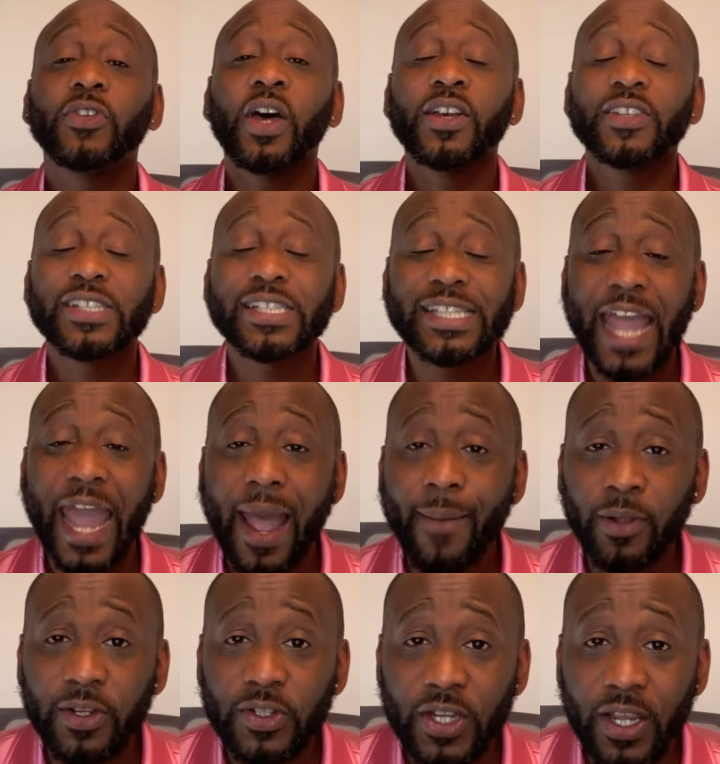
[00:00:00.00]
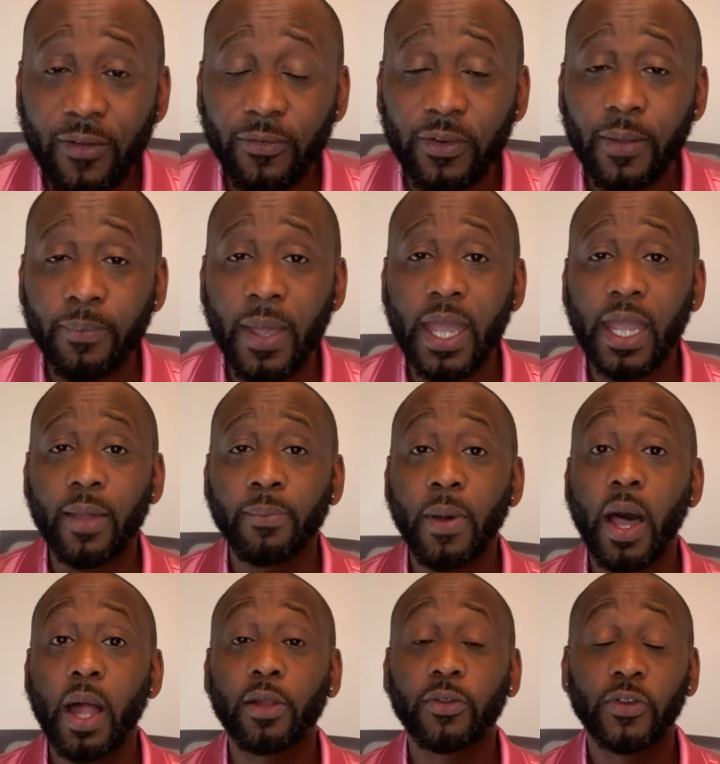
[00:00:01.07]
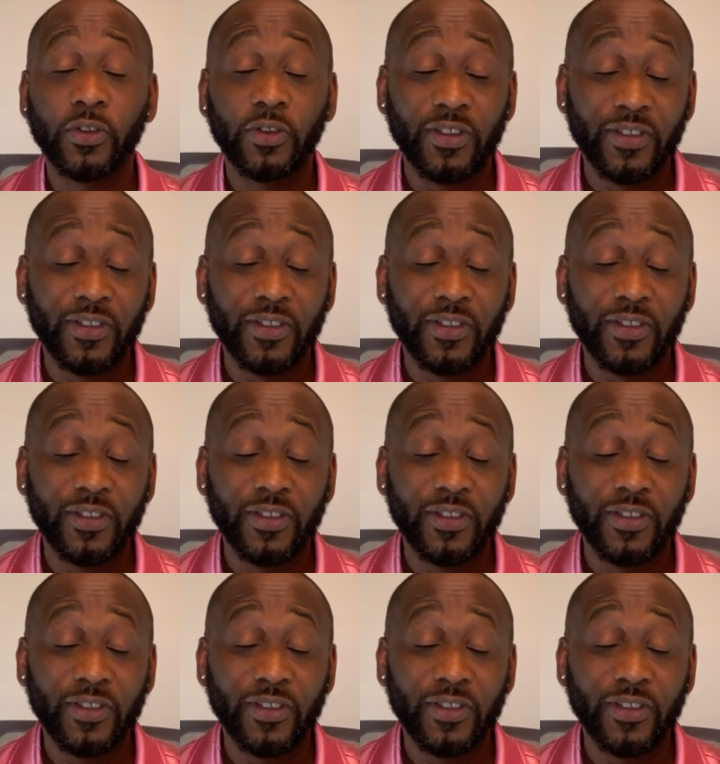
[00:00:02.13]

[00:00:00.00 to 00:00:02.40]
establish infinite banking policies,